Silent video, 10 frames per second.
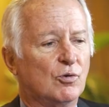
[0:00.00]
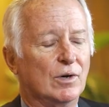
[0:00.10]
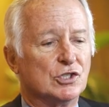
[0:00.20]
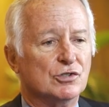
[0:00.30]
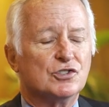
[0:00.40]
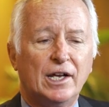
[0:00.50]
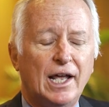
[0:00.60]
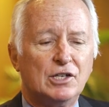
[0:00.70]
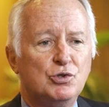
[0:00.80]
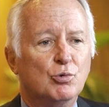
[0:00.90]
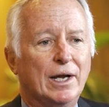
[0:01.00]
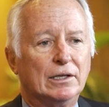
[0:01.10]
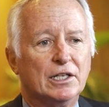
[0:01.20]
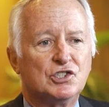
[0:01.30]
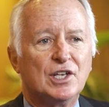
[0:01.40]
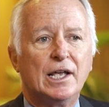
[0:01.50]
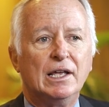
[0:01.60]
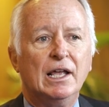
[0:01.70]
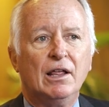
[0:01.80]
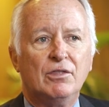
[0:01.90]
of questions. And as you rightly
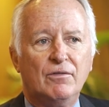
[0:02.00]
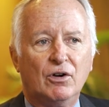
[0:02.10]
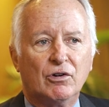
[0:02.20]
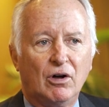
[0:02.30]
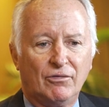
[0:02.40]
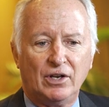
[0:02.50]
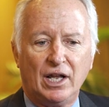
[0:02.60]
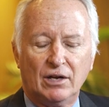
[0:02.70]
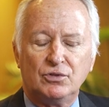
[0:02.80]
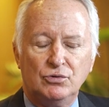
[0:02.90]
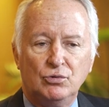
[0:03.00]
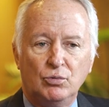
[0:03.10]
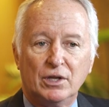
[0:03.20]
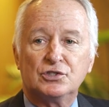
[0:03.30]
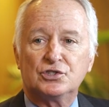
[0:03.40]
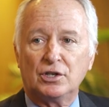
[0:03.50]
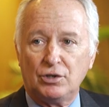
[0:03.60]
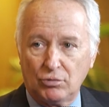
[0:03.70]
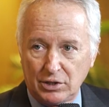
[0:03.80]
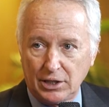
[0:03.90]
say, they very often have to do with
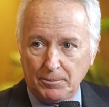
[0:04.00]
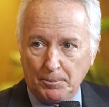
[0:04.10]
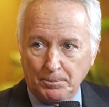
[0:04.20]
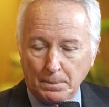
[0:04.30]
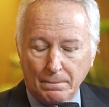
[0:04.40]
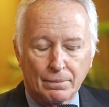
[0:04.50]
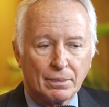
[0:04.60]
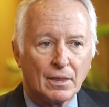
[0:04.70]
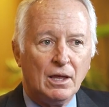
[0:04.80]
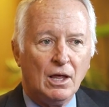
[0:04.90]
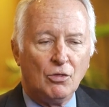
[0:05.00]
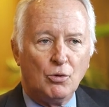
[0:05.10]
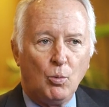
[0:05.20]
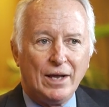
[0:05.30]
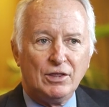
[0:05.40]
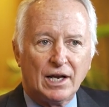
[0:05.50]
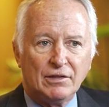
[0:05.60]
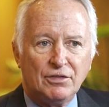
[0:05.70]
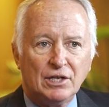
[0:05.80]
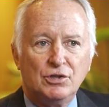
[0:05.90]
security. The way that I
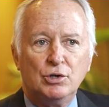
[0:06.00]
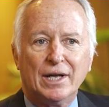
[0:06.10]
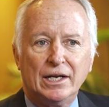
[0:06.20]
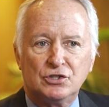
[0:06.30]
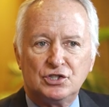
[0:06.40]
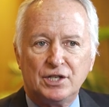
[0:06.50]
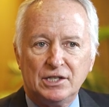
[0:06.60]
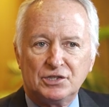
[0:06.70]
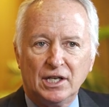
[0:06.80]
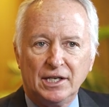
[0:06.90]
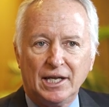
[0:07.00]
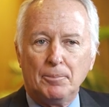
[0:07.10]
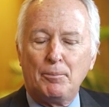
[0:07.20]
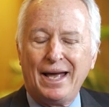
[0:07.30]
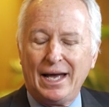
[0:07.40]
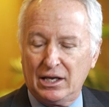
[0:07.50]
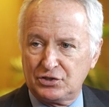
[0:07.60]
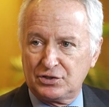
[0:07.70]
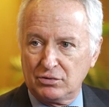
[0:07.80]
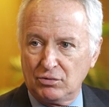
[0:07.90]
think the United States can get
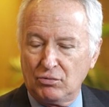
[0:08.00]
past,